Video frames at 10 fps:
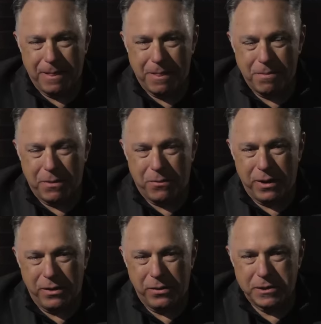But
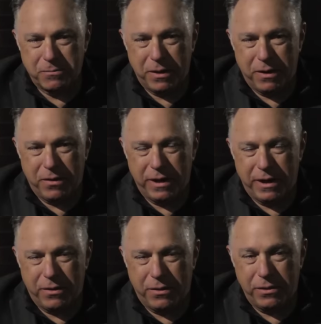whether it's
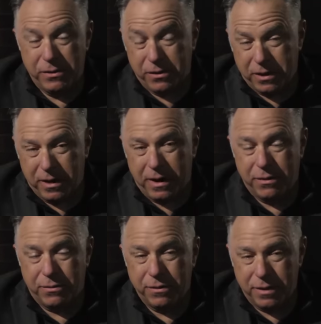parody or you're looking
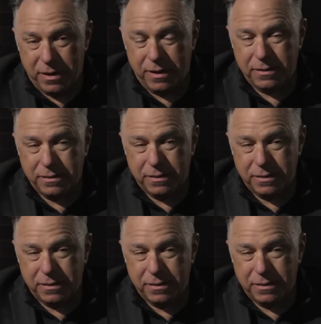at or not...